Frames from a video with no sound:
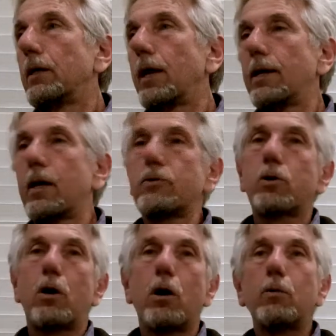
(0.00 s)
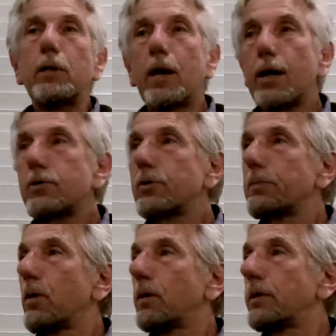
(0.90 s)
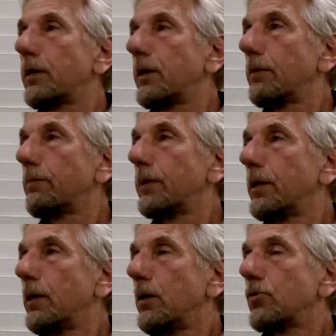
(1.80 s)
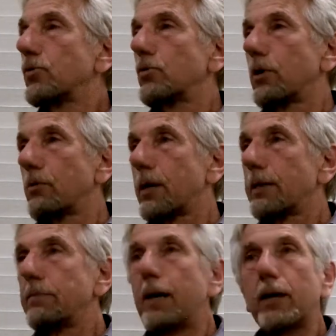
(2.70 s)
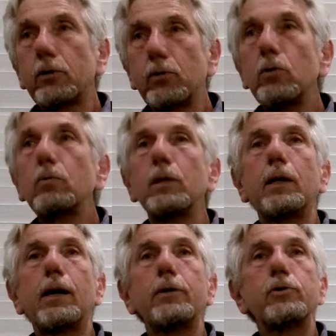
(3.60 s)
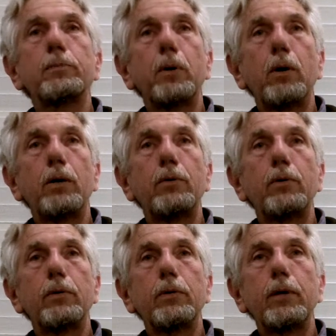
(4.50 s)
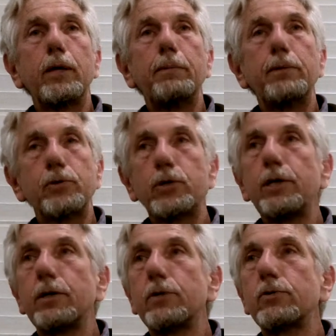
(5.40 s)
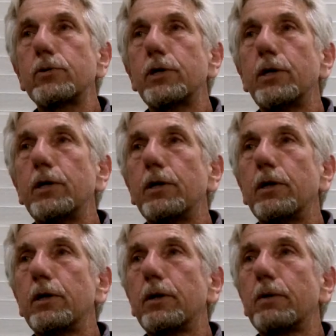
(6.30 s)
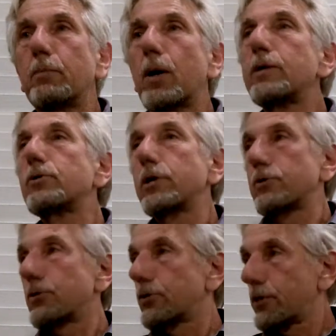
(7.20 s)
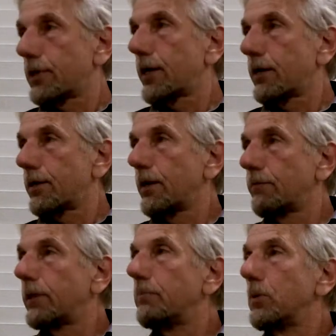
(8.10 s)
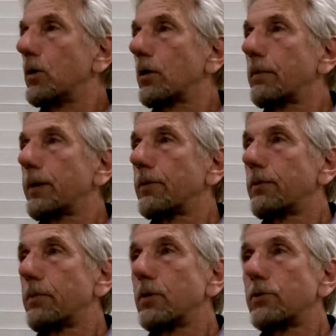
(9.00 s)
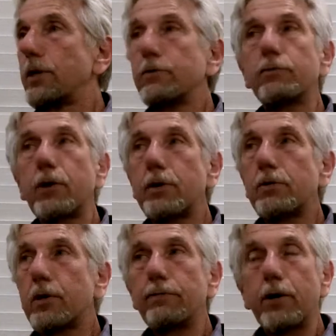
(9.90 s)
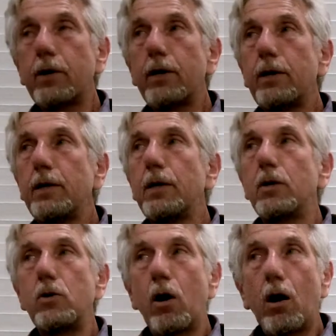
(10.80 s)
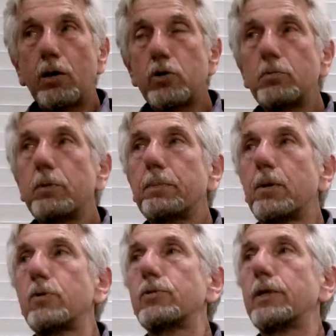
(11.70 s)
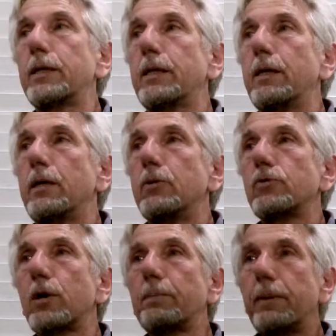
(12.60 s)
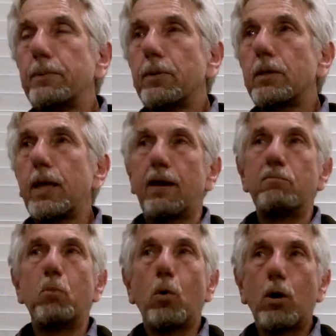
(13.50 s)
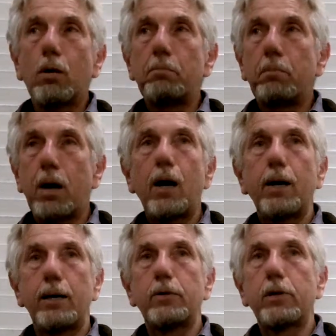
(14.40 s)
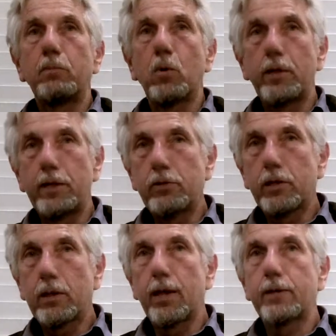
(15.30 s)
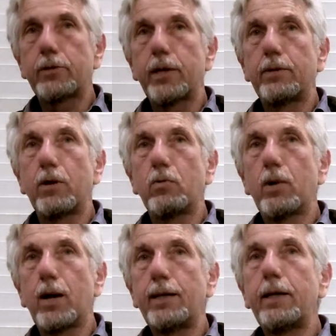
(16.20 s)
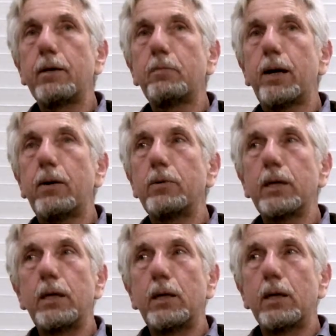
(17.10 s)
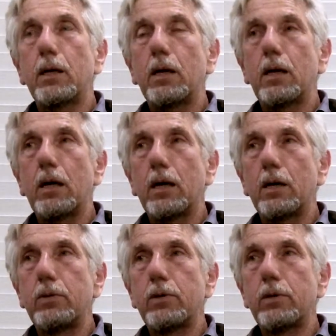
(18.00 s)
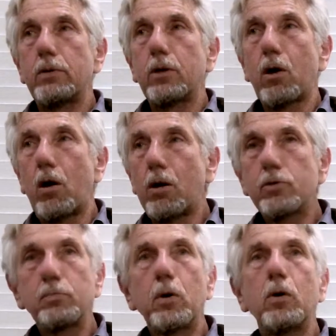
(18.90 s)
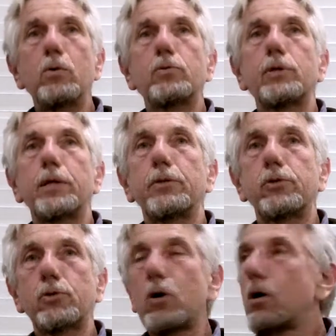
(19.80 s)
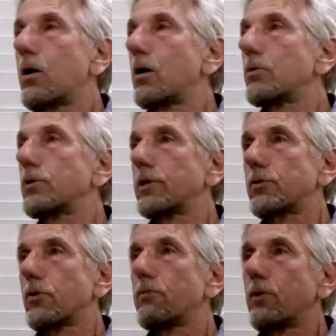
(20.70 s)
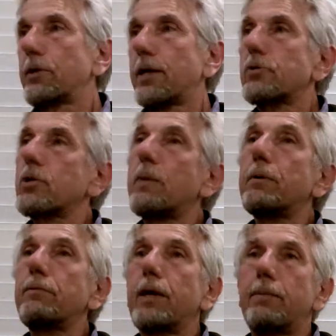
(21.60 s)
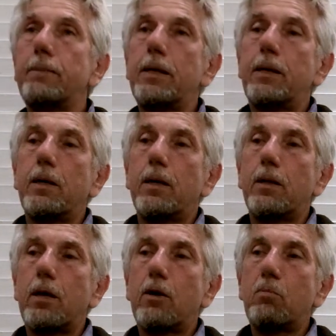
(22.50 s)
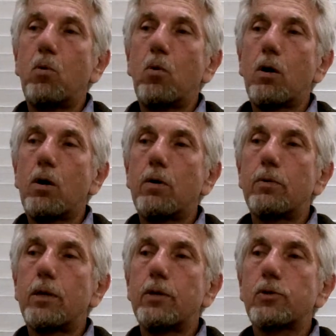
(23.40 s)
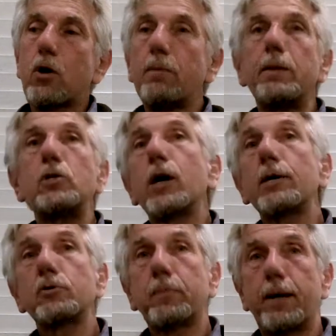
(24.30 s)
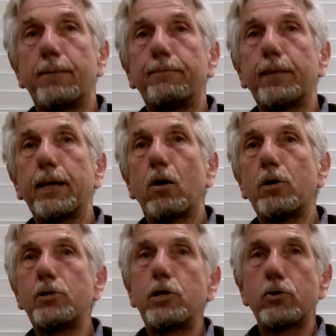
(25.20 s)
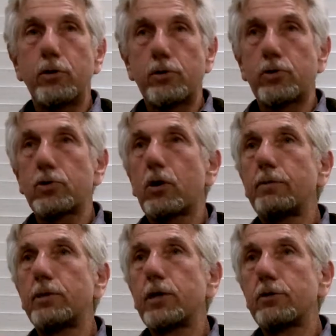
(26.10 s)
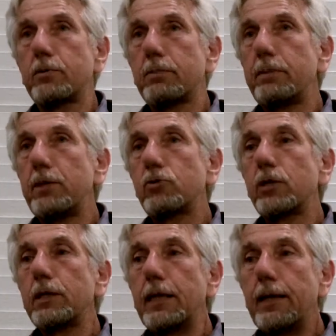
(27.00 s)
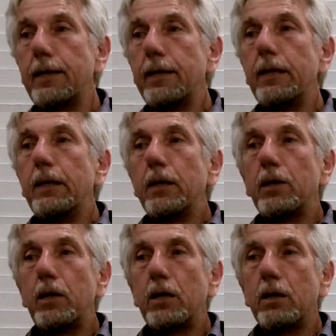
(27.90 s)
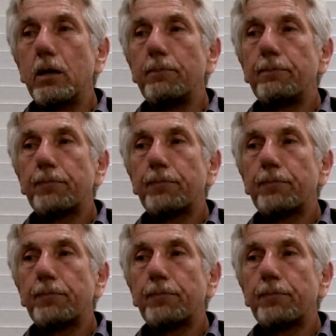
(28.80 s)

And Attar relies upon him Suhrawardi Matul relies upon Ibn Sina's predecessor to that lovely book about the birds. He is very, very knowledgeable person. Some people they have more mind and more intellect, and they're writing about uh, the the cosmos the stars and so forth. And some of them, they are more the sahib jazba. Like our teacher is a sahib jazba, means that he he. Uh,